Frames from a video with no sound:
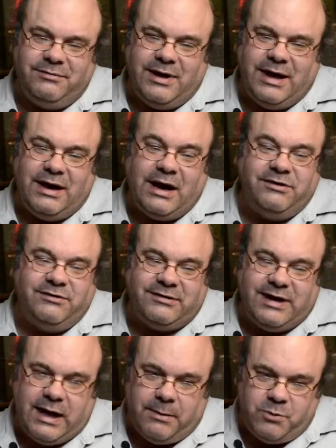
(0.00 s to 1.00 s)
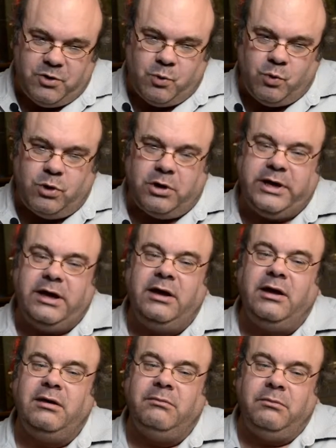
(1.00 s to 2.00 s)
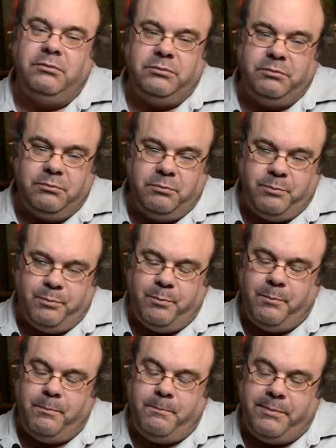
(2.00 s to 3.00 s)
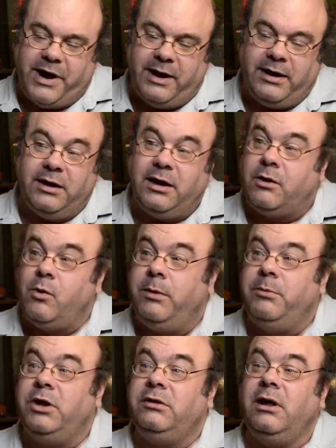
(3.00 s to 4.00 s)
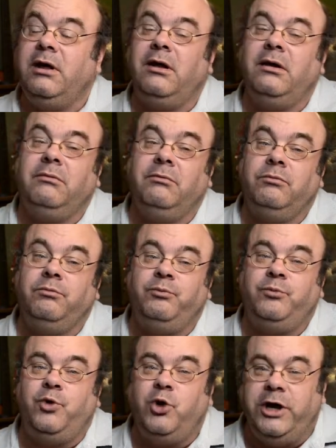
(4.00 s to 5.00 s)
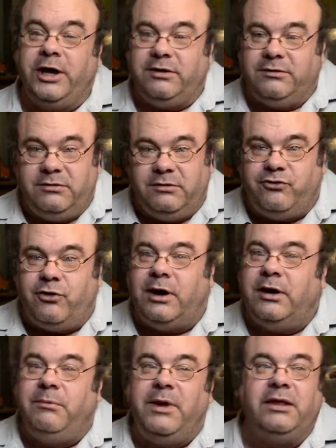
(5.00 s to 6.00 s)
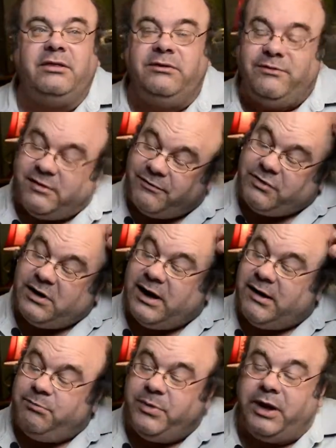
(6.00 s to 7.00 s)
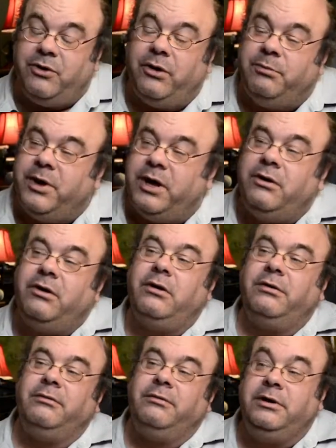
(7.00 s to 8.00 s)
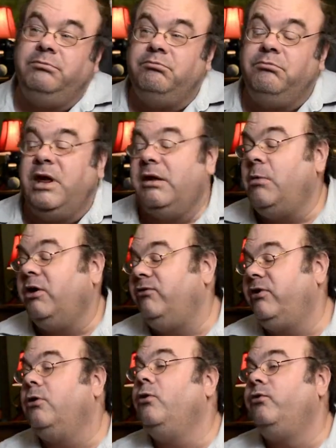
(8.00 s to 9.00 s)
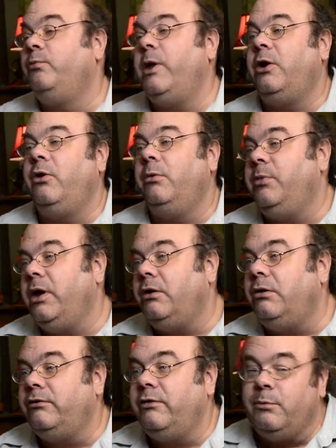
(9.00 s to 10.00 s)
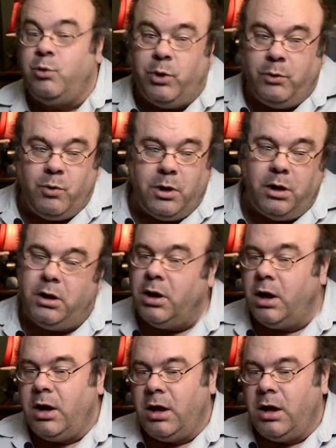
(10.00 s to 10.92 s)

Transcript: and I just kept working and buying equipment and putting it, trying to make the stuff that I had better and better and make my skills better and better to the point where,